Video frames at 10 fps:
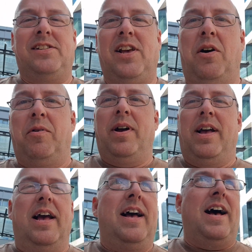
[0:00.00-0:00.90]
So
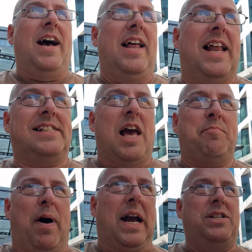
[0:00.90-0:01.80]
let's
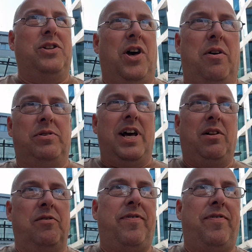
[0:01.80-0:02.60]
get back to the hotel,